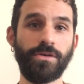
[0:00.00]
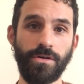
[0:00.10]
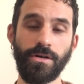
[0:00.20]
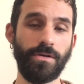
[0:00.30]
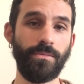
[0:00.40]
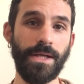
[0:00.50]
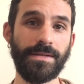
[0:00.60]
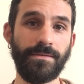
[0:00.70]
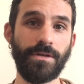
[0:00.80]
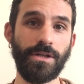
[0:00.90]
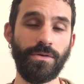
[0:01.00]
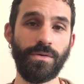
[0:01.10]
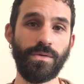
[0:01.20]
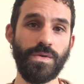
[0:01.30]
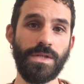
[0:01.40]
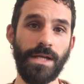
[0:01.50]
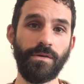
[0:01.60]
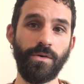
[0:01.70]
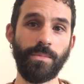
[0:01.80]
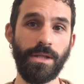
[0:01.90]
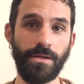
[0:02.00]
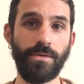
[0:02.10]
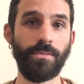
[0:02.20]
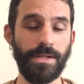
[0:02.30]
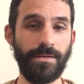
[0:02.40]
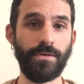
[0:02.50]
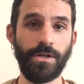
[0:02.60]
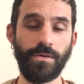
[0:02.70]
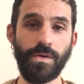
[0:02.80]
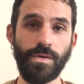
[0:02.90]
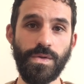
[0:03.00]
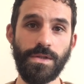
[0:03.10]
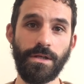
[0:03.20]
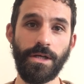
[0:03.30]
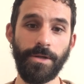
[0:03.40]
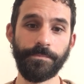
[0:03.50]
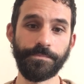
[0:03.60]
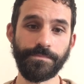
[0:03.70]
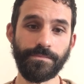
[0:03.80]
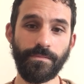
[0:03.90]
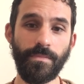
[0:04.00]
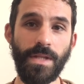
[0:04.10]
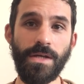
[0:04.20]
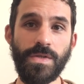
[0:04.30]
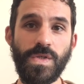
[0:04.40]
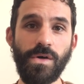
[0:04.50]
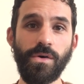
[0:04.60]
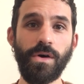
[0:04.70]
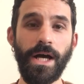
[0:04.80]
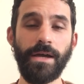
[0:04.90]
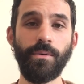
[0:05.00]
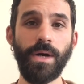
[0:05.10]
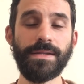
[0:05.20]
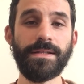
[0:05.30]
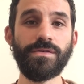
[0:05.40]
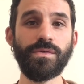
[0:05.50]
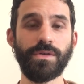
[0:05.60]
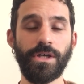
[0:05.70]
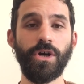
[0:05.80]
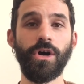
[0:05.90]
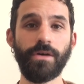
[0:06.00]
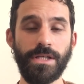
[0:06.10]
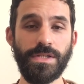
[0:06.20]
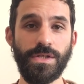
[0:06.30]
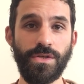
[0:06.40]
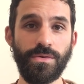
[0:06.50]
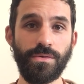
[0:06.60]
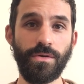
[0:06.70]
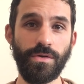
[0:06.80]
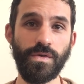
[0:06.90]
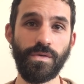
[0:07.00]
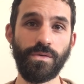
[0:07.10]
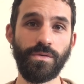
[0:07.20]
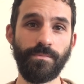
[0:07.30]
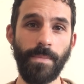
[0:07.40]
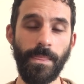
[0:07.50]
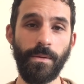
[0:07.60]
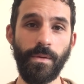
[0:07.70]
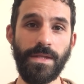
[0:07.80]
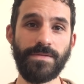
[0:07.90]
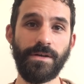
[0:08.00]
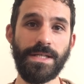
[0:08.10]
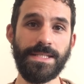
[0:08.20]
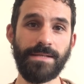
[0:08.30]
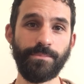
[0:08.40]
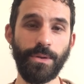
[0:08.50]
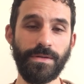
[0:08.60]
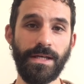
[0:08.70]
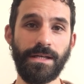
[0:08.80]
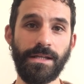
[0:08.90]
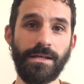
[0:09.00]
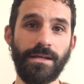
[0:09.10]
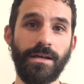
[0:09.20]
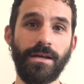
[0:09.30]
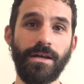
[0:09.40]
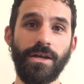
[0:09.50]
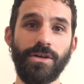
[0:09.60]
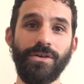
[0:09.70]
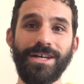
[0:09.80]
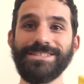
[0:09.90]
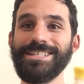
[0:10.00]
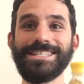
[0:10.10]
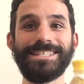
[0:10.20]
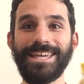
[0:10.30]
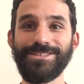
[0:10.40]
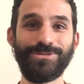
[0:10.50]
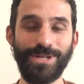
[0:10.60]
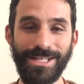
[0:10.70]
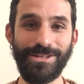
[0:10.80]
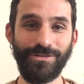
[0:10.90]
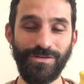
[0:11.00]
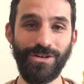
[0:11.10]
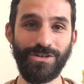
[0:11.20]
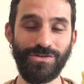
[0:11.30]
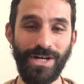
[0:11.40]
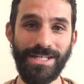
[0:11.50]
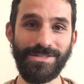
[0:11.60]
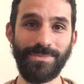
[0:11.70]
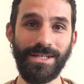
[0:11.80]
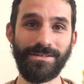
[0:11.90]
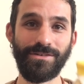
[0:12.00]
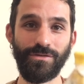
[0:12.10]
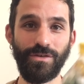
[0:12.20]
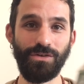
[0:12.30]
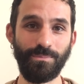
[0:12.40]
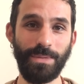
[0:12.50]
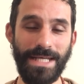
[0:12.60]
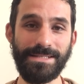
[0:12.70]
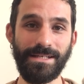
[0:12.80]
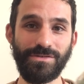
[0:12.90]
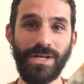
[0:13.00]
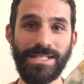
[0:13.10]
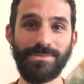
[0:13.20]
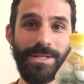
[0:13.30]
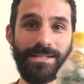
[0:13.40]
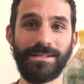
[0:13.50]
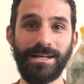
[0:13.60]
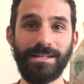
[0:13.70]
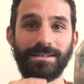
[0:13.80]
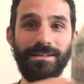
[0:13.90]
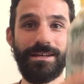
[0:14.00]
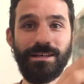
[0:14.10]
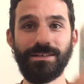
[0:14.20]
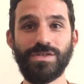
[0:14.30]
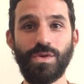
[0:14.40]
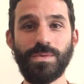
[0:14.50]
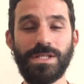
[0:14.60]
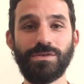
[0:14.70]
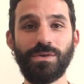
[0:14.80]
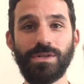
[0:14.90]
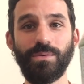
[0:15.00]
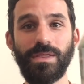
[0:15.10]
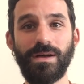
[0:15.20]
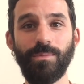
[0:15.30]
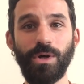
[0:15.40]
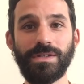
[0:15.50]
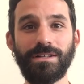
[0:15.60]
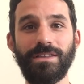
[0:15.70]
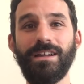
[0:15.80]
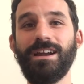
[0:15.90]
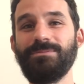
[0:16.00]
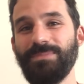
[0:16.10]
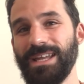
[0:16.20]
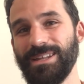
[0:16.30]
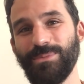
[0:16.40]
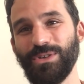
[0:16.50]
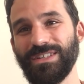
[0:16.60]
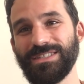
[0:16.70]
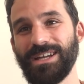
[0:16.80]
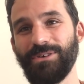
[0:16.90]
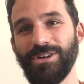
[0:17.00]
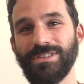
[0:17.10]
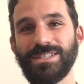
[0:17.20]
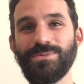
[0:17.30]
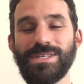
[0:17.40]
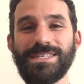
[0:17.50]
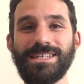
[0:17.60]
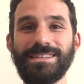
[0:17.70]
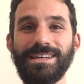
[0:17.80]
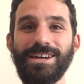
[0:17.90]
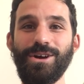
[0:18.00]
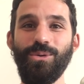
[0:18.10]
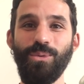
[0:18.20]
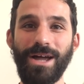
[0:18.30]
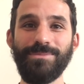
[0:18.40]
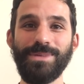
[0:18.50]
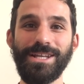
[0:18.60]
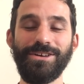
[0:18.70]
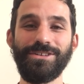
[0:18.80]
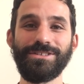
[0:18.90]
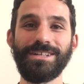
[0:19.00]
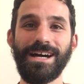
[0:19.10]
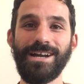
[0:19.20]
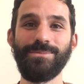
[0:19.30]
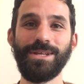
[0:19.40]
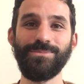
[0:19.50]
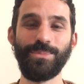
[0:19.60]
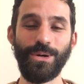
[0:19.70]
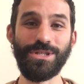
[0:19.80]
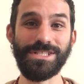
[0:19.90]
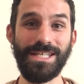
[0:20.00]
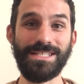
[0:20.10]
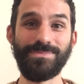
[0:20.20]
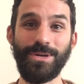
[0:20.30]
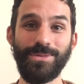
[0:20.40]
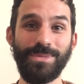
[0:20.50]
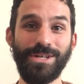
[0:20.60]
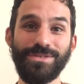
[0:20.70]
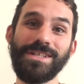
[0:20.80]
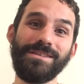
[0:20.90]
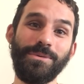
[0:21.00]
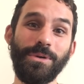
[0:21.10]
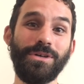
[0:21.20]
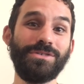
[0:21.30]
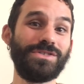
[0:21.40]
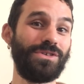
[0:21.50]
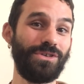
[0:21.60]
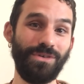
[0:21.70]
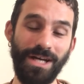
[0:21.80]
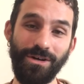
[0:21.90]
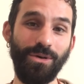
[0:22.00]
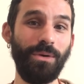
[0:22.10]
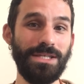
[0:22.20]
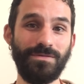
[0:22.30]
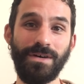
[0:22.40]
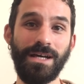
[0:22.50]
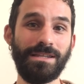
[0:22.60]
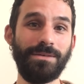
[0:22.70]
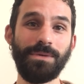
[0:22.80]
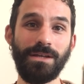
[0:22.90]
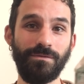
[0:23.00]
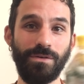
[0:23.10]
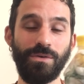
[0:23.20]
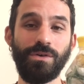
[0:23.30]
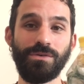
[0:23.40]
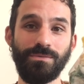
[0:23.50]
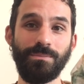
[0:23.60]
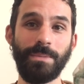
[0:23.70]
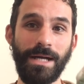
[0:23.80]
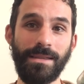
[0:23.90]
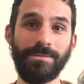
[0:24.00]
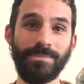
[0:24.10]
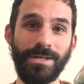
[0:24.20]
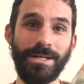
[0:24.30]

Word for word: or whatever you used, Adobe or whatever you used. So I wanted to encourage you to do this very simple technique. You can just get rid of your trash bin, of your plastic trash bin and substitute it with a bottle. There are many bottles around, as we said, 1 million are being purchased per minute in the world, so you can always find even if you don't buy them.